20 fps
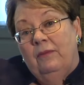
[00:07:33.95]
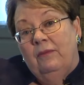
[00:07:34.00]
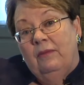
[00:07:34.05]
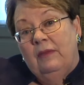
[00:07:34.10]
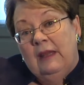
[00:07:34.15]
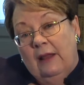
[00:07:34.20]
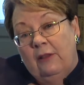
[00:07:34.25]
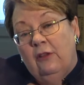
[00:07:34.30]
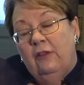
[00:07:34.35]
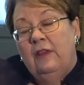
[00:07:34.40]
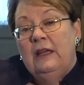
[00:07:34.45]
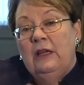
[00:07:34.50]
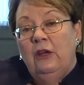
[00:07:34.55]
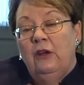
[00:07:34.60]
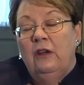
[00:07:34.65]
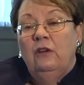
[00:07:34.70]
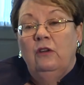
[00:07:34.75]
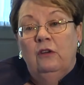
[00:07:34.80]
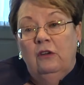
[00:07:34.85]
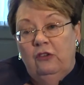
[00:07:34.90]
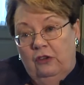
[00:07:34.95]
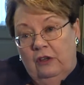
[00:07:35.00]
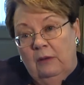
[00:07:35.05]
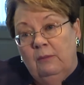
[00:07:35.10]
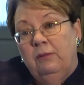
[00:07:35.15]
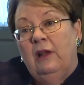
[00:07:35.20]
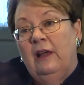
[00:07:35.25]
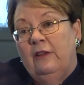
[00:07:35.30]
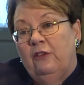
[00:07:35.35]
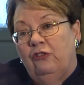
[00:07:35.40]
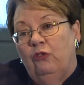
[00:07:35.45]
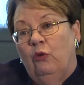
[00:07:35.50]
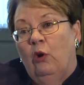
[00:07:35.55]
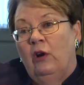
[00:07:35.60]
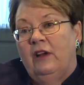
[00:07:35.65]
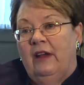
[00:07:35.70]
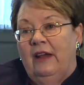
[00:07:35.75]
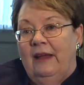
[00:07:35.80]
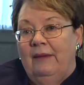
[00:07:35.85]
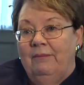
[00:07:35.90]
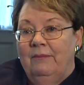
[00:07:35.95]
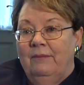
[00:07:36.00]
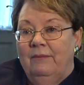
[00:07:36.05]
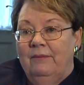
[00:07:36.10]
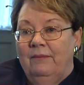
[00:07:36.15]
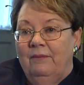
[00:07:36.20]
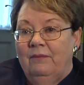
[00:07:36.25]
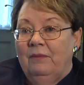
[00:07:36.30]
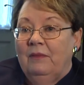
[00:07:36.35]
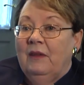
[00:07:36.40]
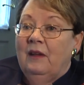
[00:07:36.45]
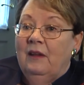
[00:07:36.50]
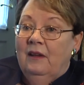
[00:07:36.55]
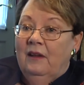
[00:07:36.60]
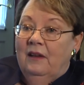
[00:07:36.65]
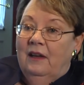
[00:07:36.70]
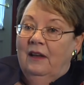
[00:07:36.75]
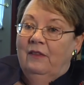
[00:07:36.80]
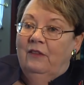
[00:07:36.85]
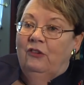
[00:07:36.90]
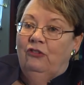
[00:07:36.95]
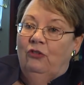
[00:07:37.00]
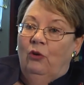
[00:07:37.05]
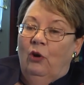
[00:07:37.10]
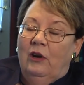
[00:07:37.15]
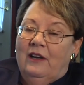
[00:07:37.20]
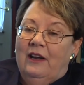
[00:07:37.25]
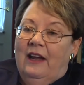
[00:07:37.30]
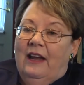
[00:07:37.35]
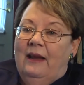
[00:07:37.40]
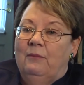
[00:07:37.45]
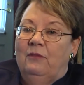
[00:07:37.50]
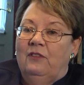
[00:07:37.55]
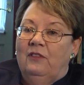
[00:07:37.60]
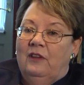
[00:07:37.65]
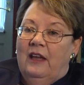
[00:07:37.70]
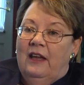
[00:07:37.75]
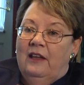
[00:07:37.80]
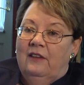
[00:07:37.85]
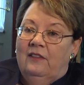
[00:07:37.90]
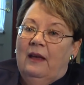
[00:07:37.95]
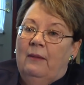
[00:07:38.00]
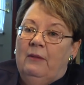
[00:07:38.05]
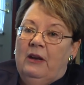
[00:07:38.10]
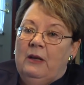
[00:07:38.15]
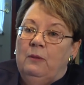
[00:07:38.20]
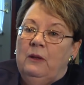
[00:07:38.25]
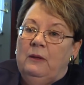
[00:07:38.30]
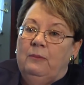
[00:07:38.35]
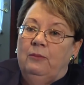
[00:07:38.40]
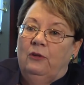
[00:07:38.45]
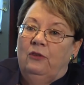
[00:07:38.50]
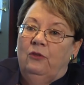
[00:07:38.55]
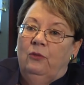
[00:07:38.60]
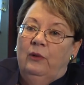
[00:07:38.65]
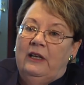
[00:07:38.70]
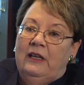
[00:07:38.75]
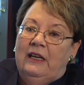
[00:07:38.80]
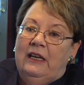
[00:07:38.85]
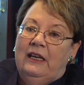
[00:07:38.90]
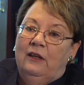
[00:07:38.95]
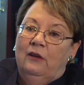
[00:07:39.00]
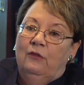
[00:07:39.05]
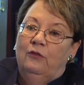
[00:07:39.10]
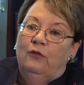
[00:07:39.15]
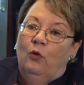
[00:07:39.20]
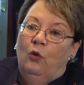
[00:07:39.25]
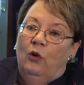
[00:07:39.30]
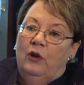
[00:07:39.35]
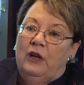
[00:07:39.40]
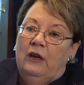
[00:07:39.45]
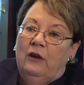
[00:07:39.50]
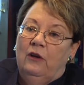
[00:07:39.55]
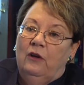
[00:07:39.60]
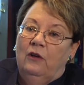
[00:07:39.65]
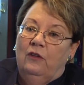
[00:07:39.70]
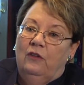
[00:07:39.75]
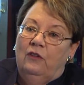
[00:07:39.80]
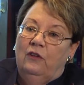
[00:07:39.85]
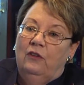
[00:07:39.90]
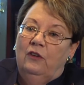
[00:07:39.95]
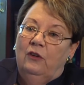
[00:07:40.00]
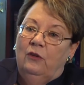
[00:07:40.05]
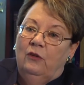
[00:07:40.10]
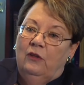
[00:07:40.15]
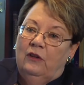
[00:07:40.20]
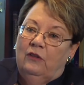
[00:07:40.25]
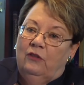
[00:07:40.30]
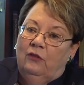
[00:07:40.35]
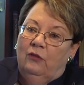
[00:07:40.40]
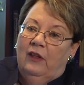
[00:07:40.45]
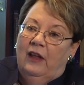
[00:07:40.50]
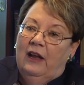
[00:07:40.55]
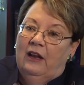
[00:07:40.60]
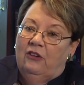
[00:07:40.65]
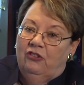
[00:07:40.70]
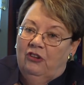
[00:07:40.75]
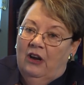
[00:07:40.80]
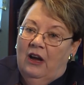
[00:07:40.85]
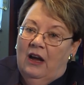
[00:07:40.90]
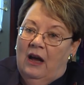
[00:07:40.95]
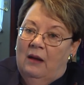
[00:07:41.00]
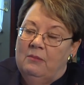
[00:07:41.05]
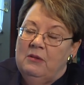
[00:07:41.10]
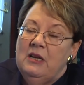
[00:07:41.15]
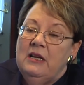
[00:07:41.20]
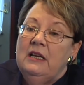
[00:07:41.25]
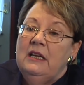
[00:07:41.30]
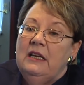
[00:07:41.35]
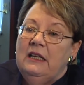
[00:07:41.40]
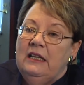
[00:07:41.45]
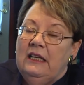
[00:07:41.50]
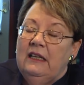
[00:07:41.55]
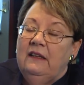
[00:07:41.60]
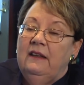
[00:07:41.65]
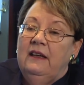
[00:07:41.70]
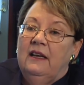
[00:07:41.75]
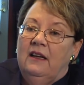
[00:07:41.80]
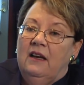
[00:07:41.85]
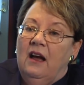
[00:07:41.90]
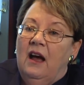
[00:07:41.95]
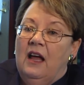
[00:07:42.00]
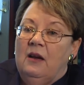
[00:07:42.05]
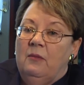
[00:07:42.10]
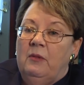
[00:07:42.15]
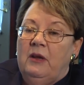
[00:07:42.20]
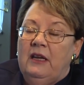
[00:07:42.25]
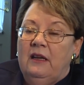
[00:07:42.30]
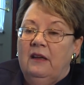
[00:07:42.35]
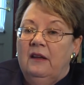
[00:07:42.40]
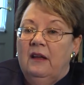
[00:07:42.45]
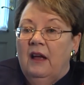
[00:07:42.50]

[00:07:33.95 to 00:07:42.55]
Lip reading: the other thing you can do is you can play the short game. And the short game says, how many people do we need in 4 years to do this or that job in the economy?